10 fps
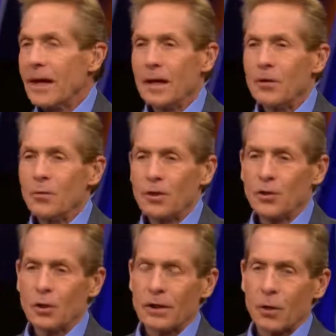And when
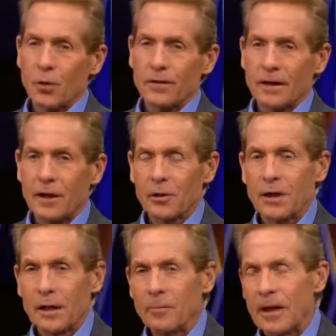you look at what the
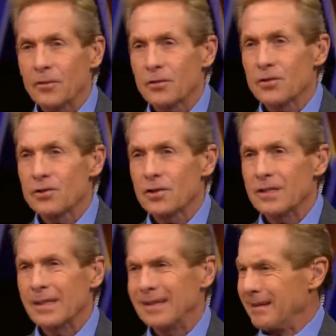Carolina Panthers
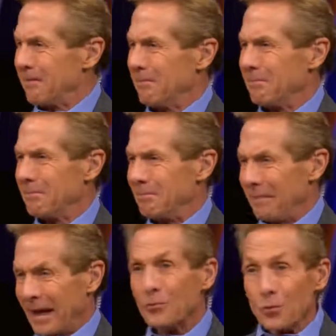just did,
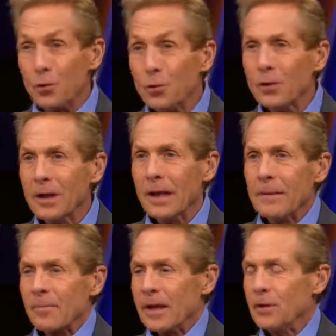Matt Rule,
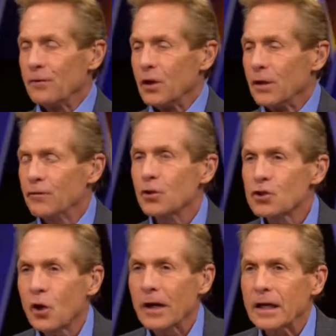if you're
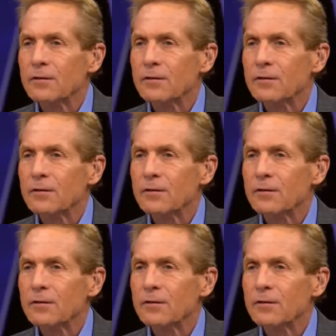talking,